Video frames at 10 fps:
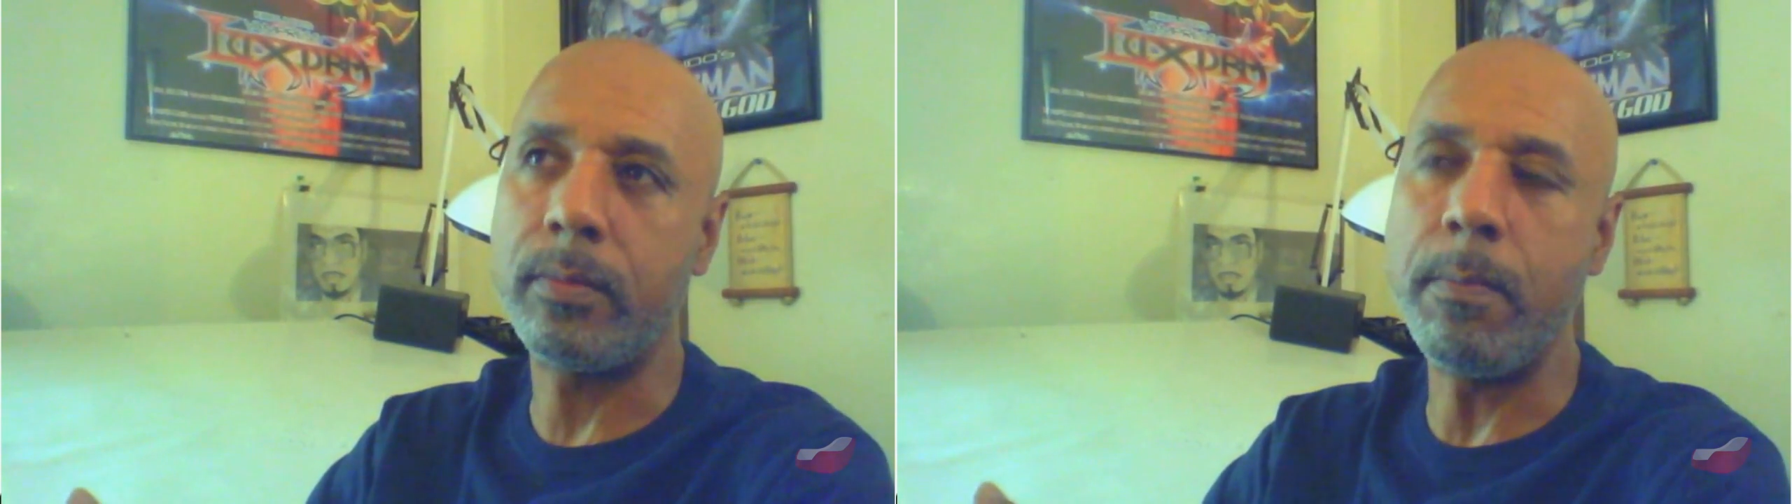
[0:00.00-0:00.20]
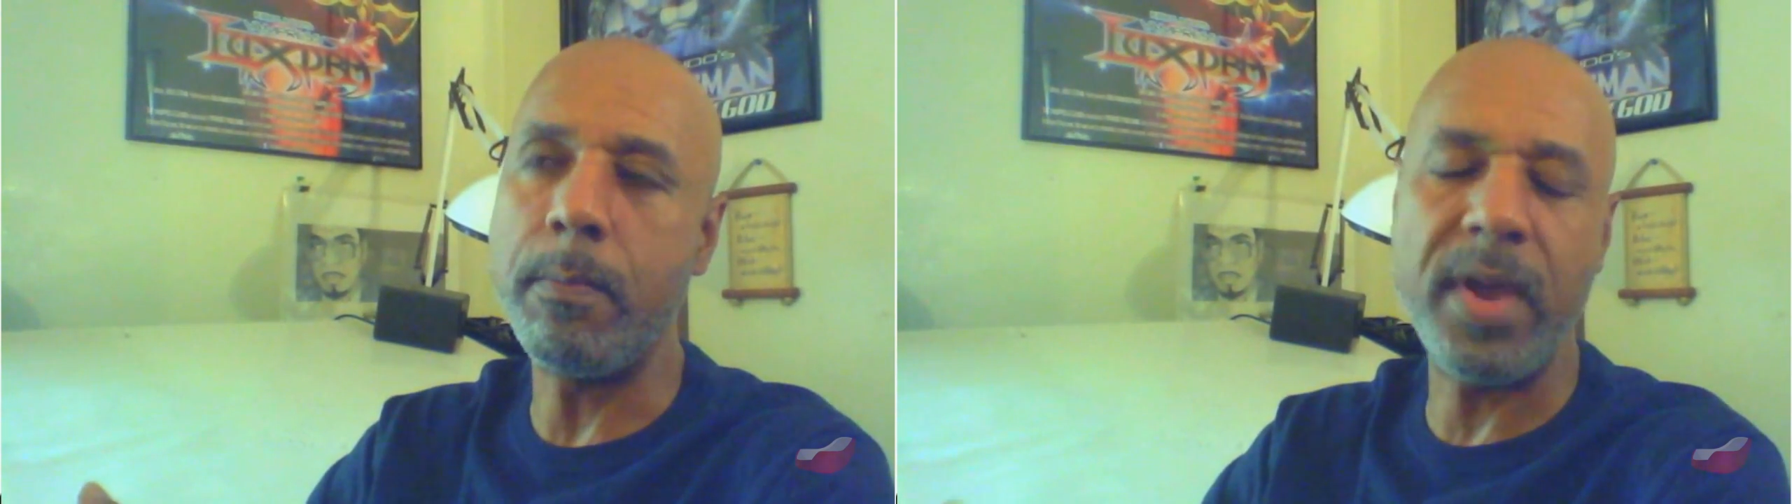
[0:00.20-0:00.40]

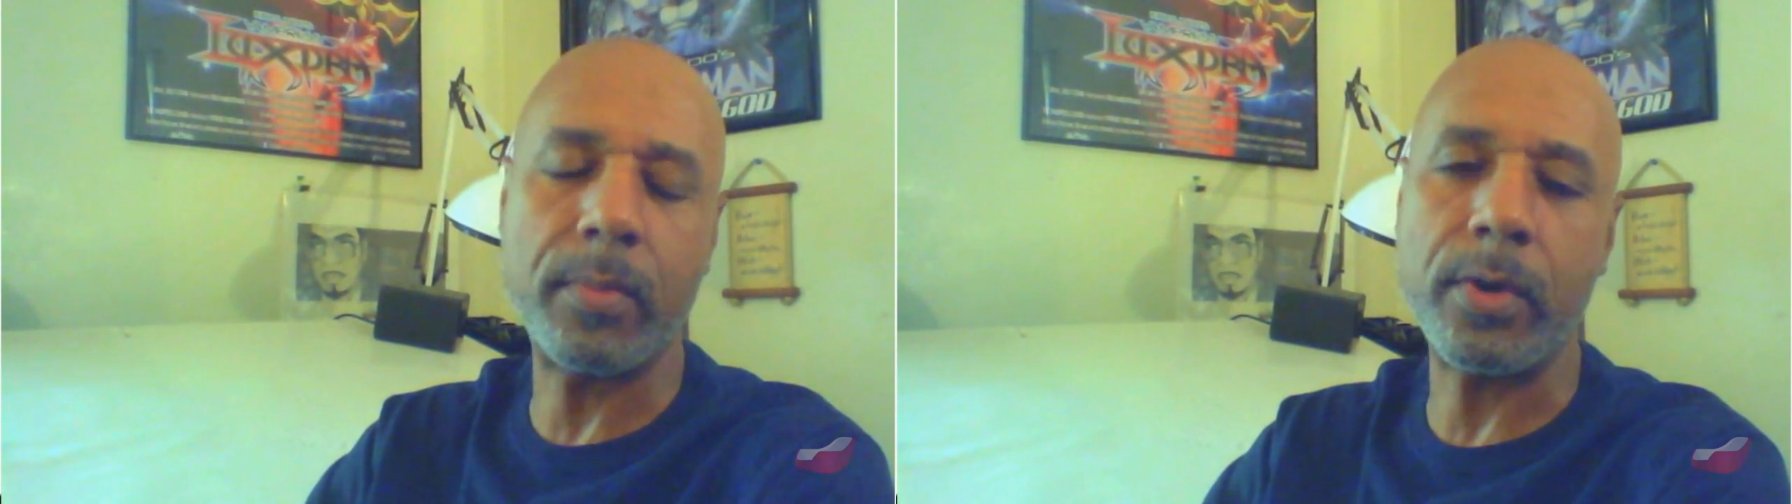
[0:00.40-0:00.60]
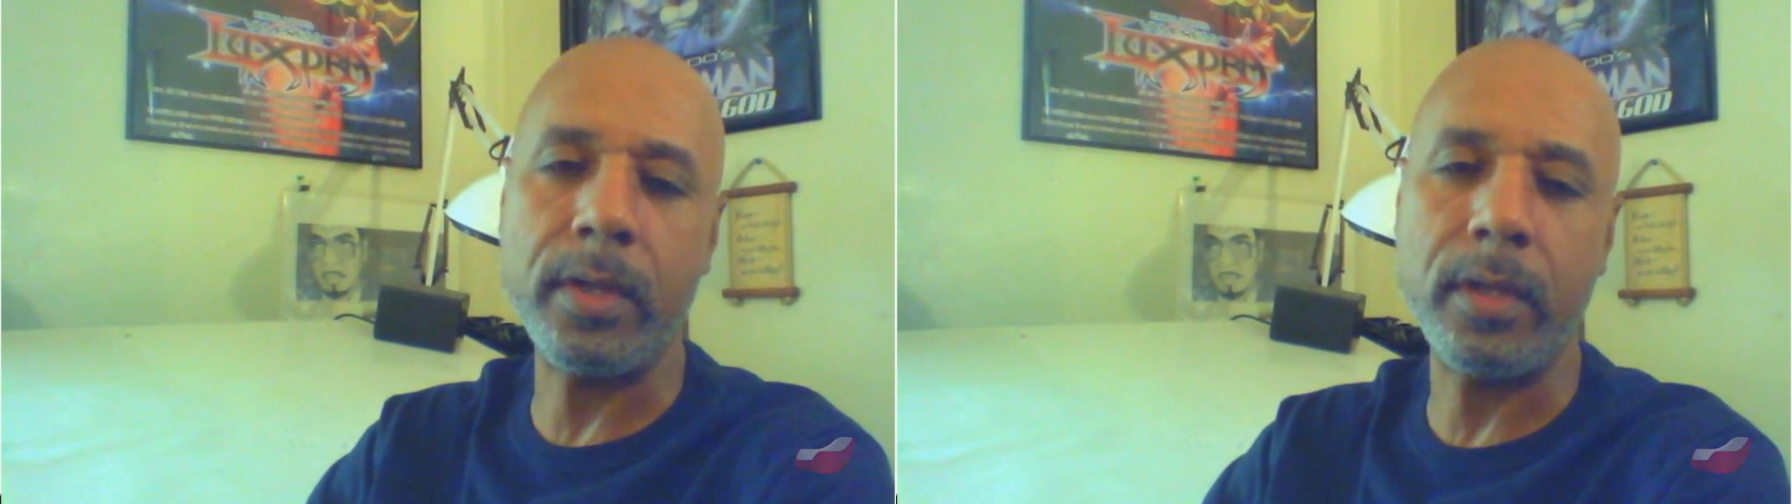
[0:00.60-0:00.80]

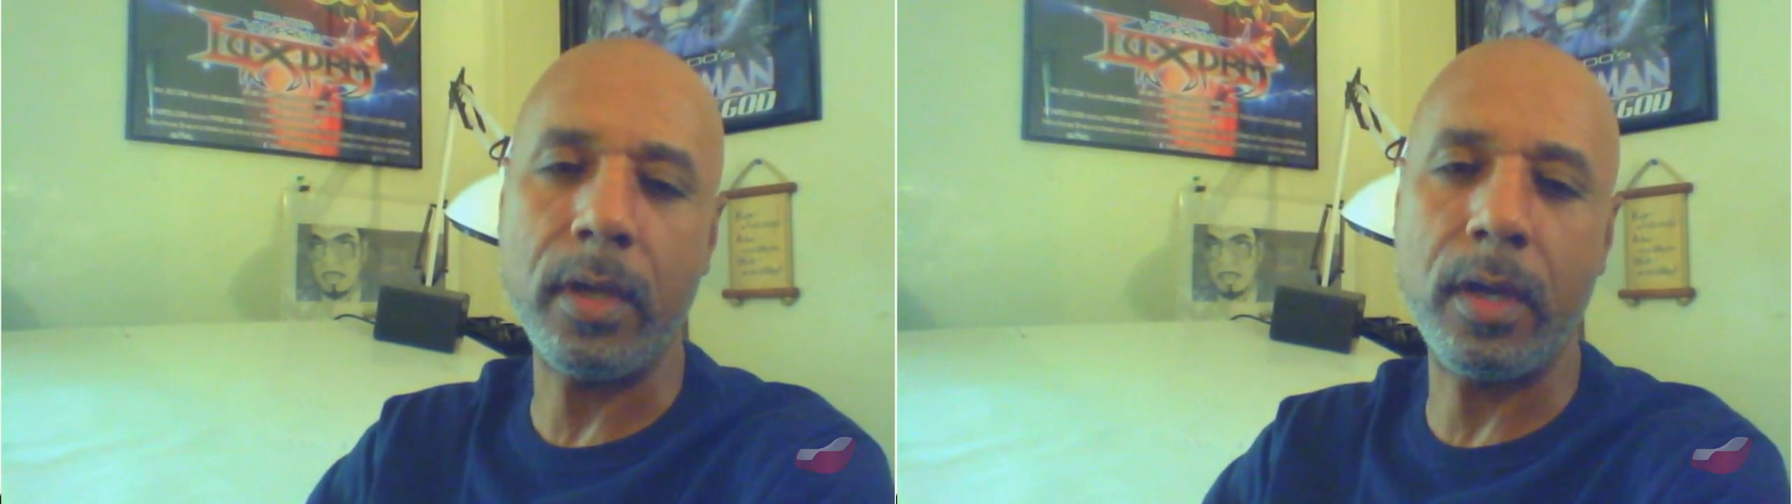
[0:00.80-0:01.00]
memory